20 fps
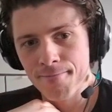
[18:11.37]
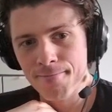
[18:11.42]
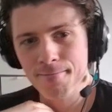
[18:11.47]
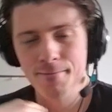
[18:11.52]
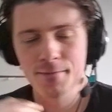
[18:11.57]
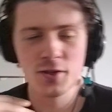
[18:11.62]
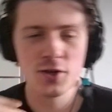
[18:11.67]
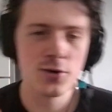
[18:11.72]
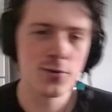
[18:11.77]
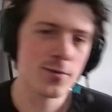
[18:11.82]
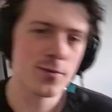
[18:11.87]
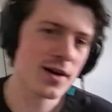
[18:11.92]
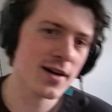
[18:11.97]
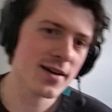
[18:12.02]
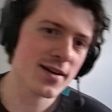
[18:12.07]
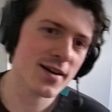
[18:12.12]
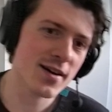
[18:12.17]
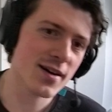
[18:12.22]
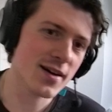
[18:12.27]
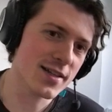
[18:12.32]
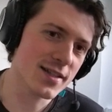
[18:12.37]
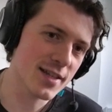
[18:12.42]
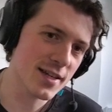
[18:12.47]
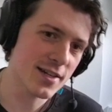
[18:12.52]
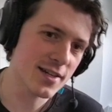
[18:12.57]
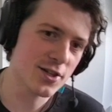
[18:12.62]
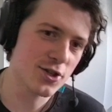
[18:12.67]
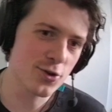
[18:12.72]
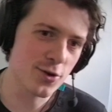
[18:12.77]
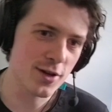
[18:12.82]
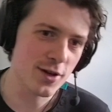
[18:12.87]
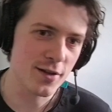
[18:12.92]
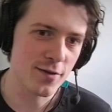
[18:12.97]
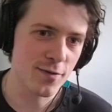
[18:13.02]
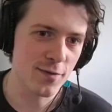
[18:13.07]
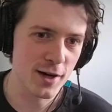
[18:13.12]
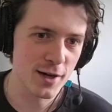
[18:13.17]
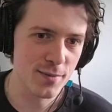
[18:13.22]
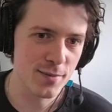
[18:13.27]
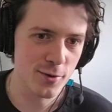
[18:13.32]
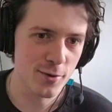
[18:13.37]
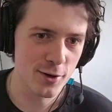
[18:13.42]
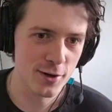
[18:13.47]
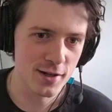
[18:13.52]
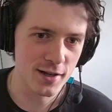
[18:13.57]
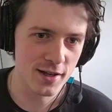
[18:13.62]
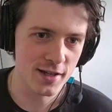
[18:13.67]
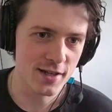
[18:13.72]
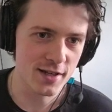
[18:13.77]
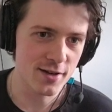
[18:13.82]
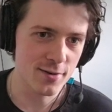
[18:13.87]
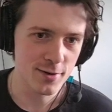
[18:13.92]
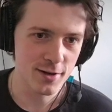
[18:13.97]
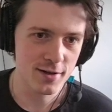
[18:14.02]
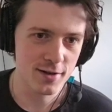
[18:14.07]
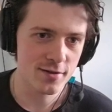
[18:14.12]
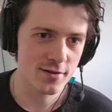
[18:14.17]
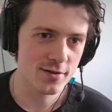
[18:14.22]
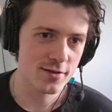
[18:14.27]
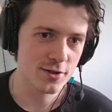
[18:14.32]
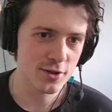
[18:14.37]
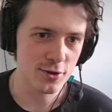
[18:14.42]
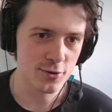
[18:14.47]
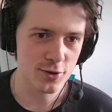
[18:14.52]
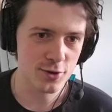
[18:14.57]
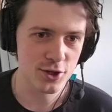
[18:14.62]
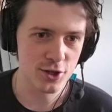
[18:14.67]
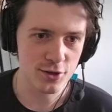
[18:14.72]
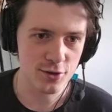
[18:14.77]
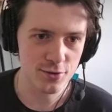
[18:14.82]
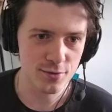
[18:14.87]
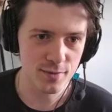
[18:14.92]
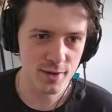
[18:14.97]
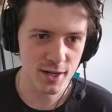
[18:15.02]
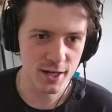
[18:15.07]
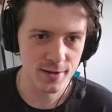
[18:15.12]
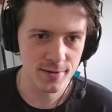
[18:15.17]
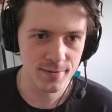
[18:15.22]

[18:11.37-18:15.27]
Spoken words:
You know what? I did enjoy the fight more than I did with Doshiguma.